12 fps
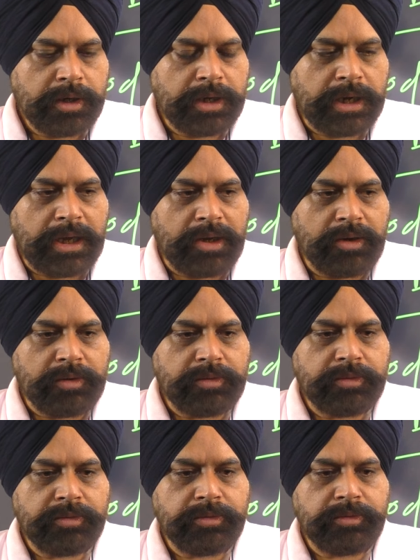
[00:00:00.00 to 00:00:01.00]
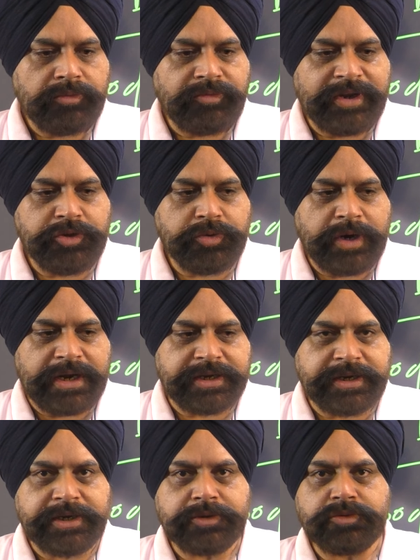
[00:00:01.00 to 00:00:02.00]
Now, when you
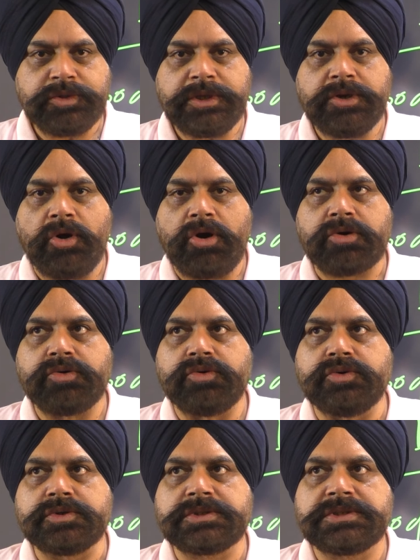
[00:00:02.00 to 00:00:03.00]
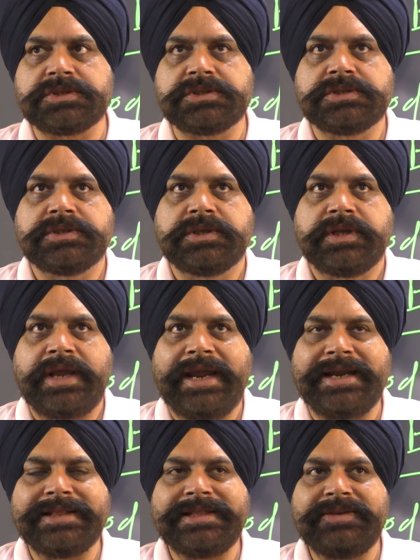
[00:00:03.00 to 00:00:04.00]
entered into the law course,
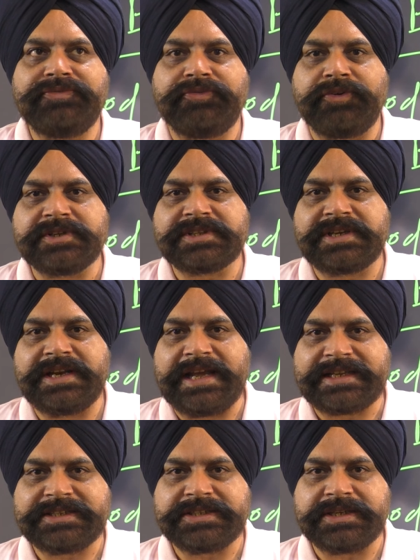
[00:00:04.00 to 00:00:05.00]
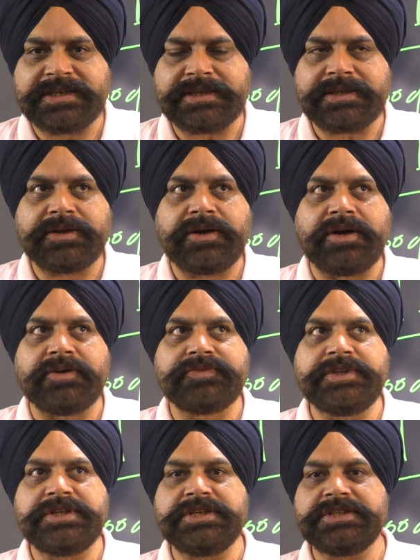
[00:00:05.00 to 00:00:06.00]
and the first lecture of
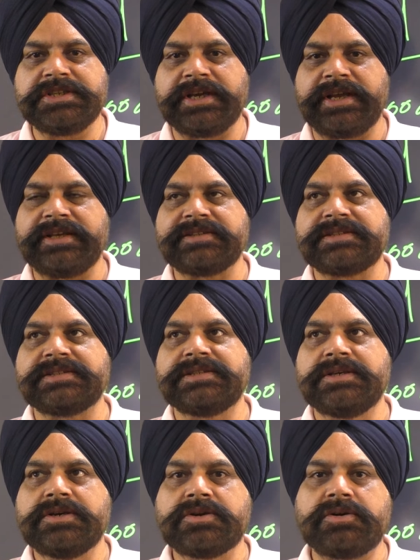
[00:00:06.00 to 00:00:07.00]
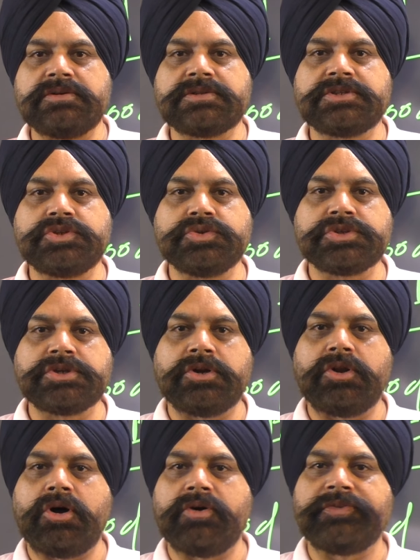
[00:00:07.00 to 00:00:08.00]
the teacher is Constitutional
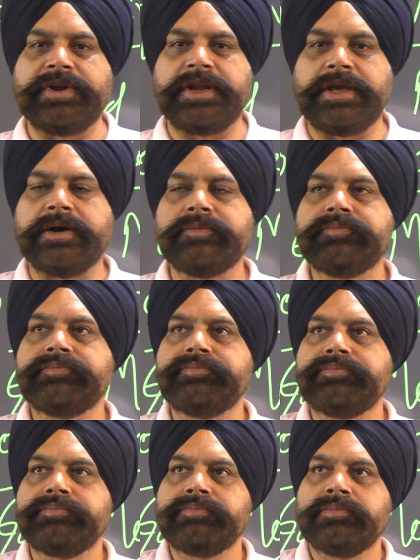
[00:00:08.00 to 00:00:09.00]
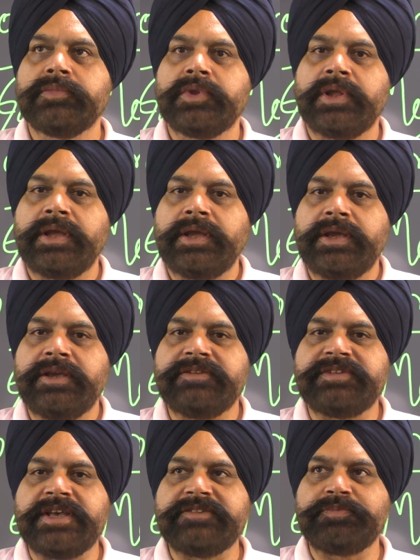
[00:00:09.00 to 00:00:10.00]
Law of India. He
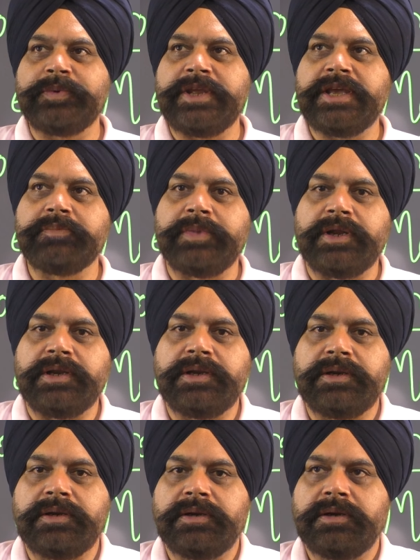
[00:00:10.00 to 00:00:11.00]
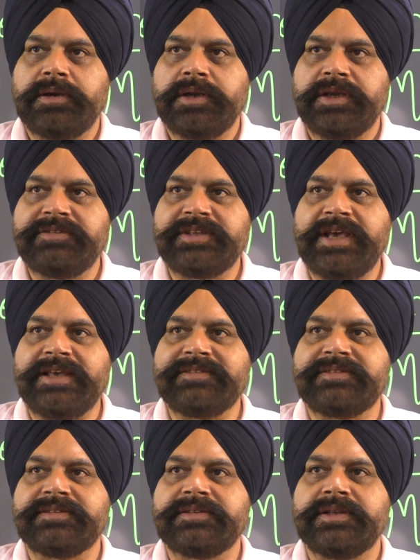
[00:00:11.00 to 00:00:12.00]
says preamble. He
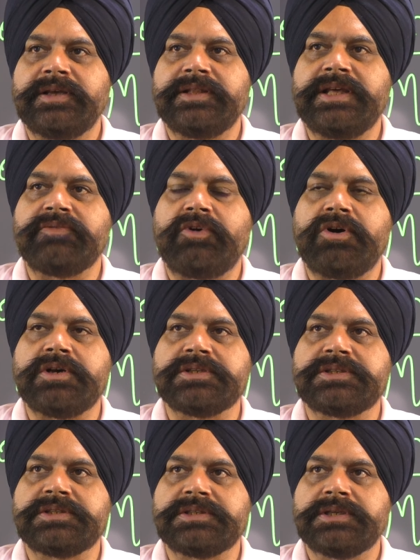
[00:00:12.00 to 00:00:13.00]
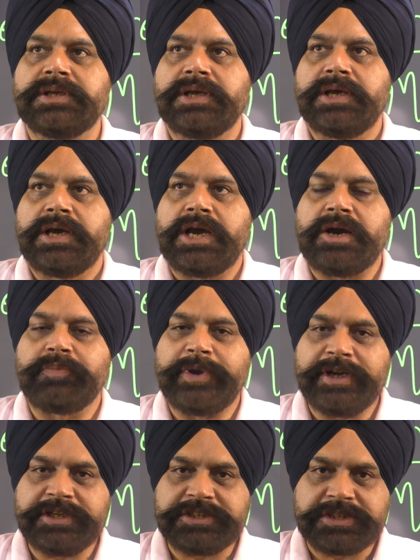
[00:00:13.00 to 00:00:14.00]
says there was a
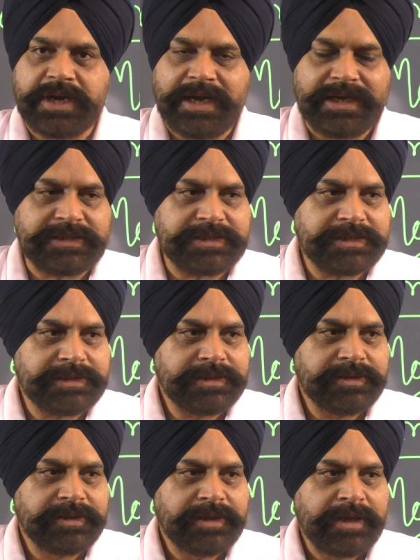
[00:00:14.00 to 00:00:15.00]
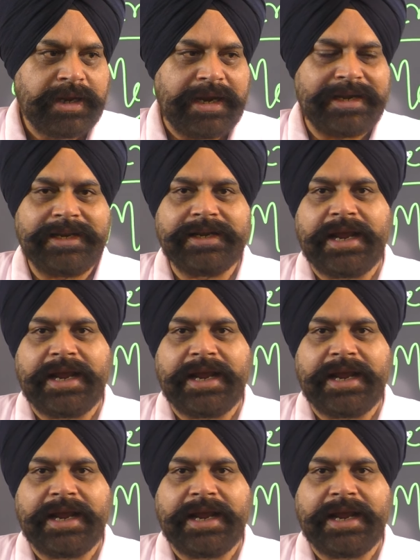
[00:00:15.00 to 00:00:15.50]
British Raj, and in